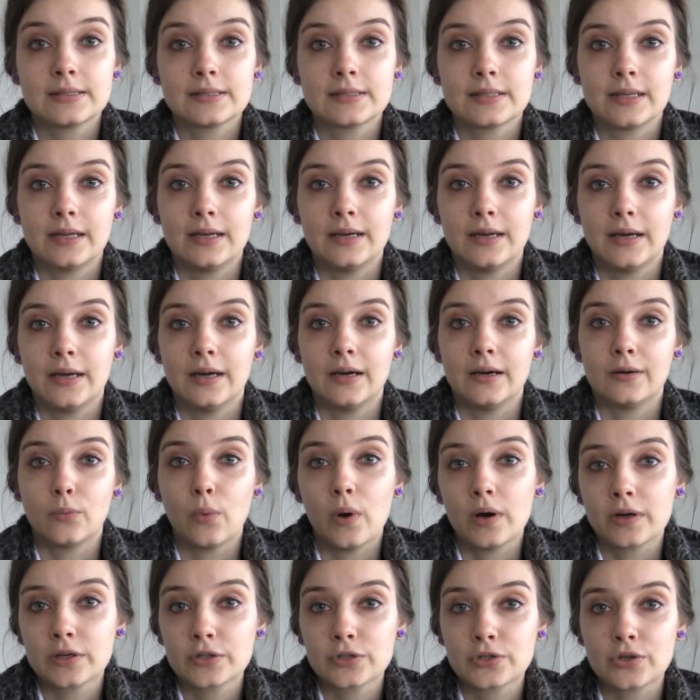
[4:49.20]
is a
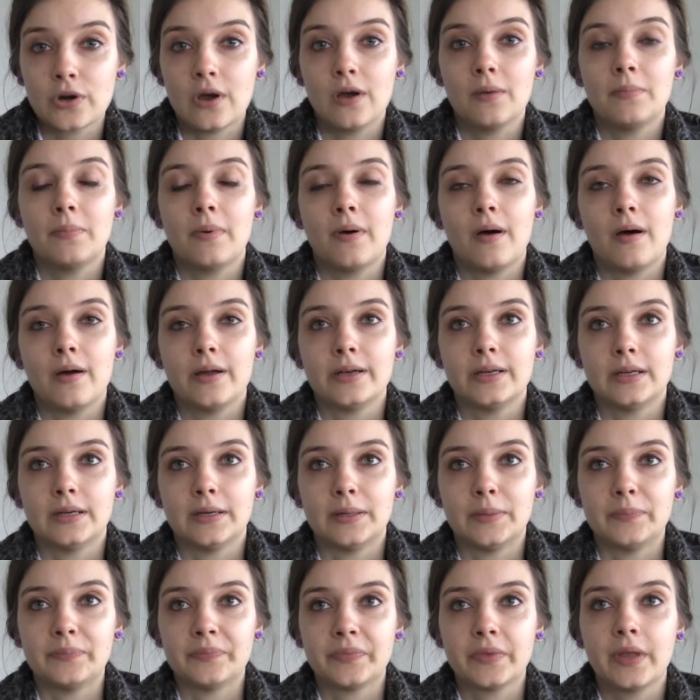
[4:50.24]
workshop on
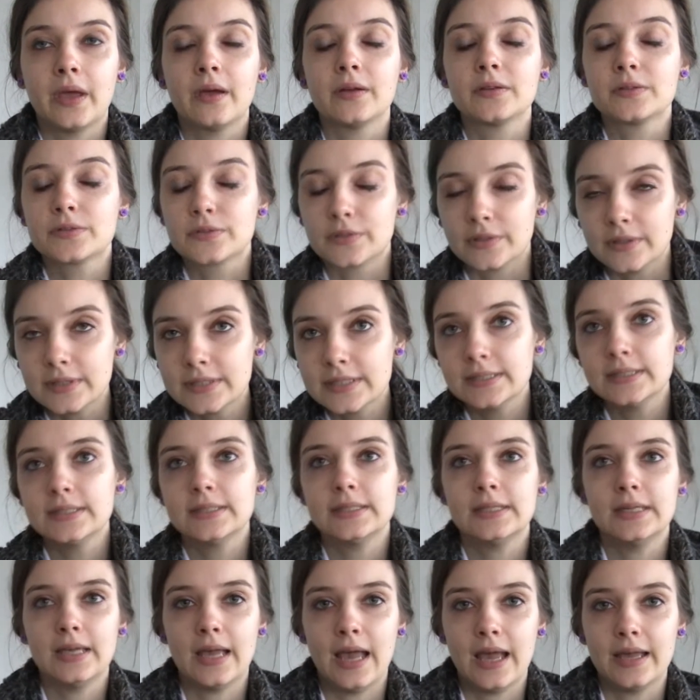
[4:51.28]

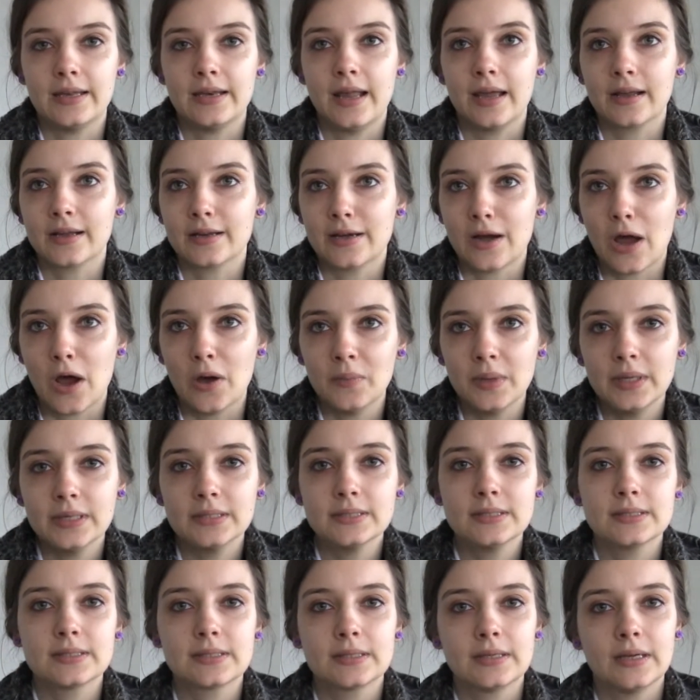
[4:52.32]
uncertainty and
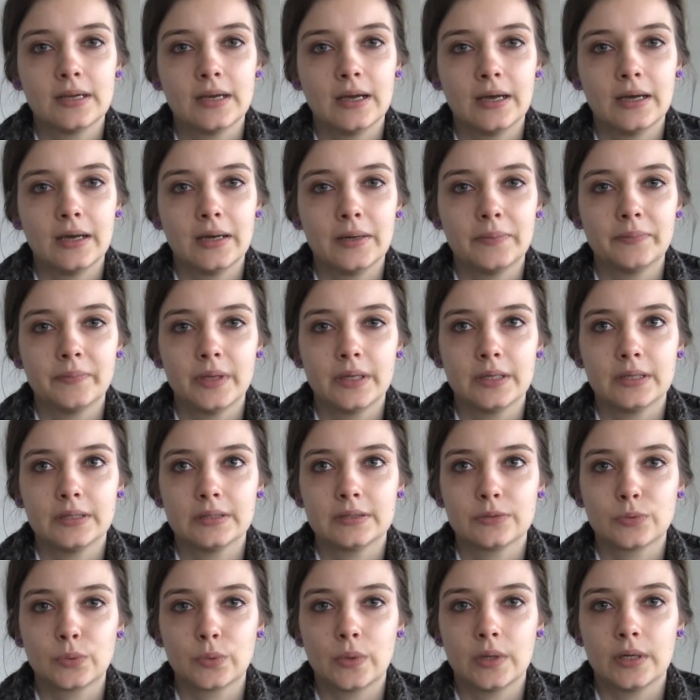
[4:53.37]
economics.
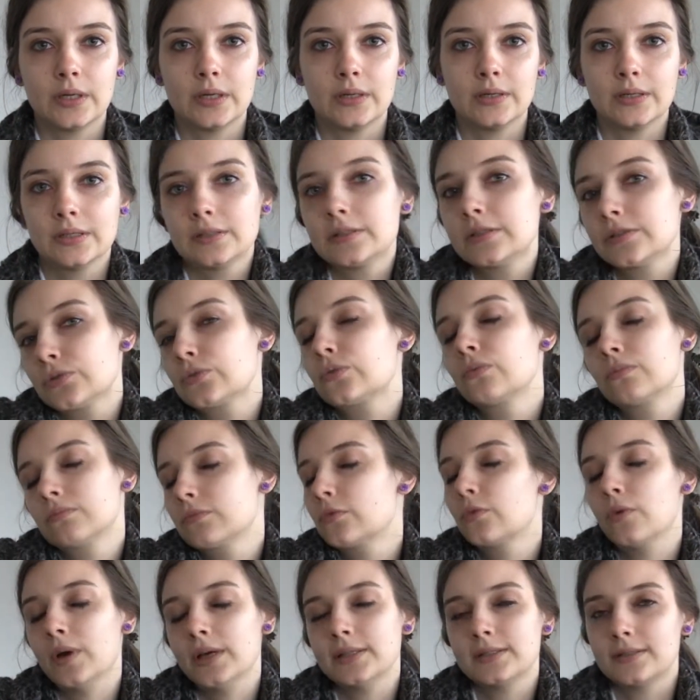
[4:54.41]
It is
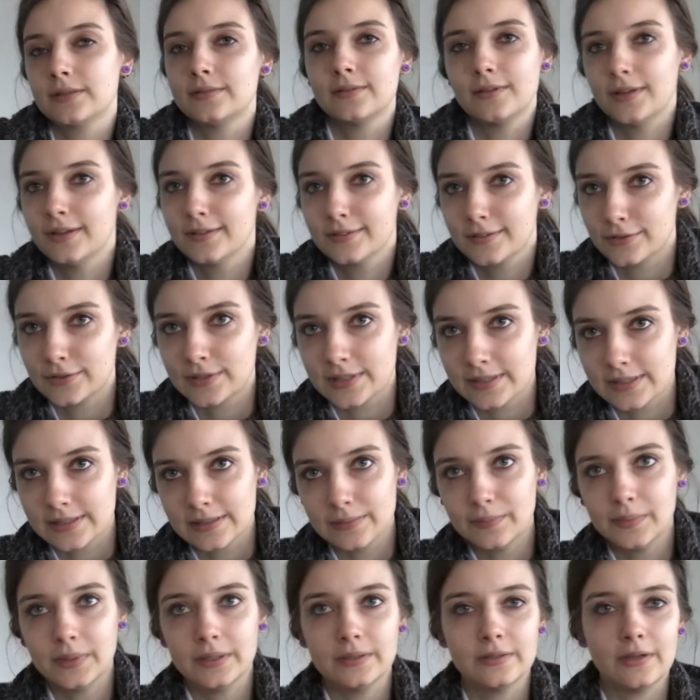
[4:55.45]
quite an
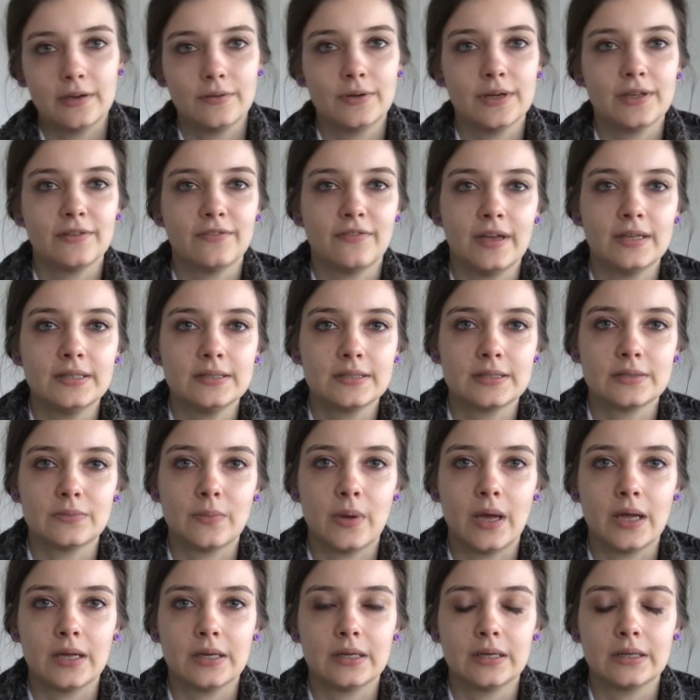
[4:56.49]
interdisciplinary event in
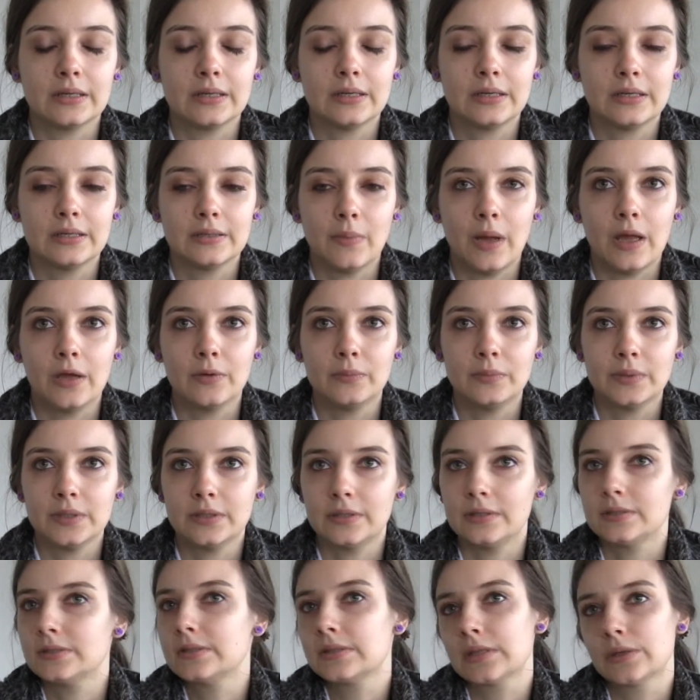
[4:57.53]
my
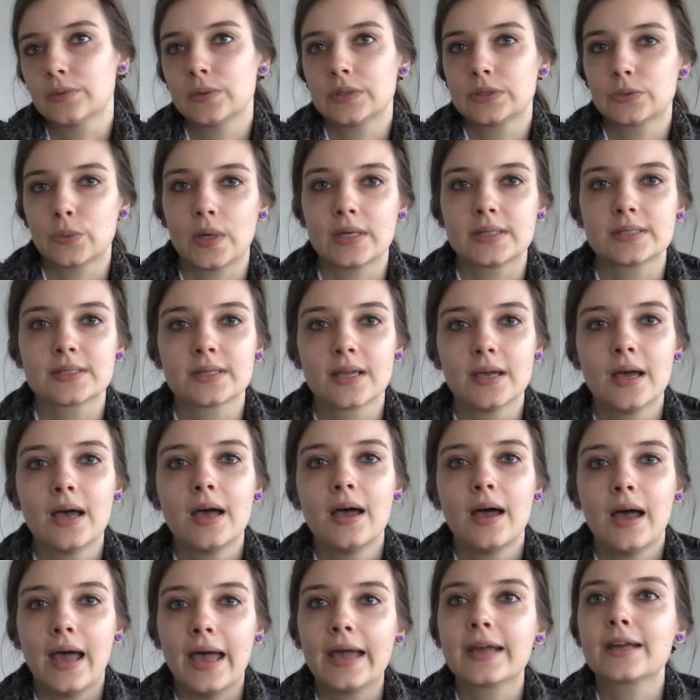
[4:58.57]
opinion. So it was
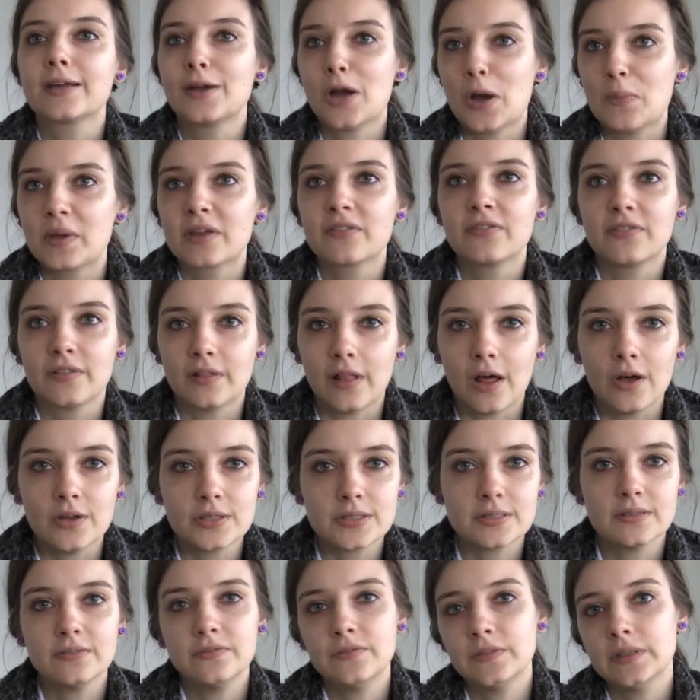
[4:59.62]
economic
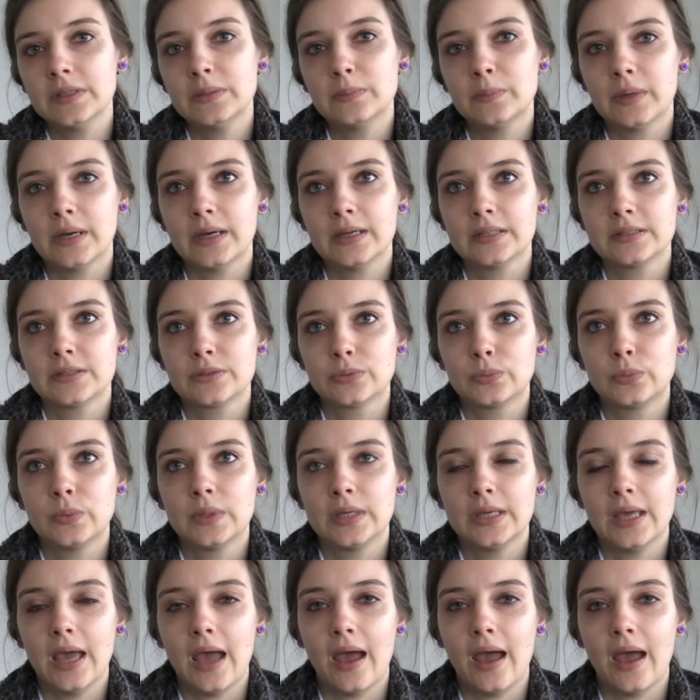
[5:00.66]
philosophy, but we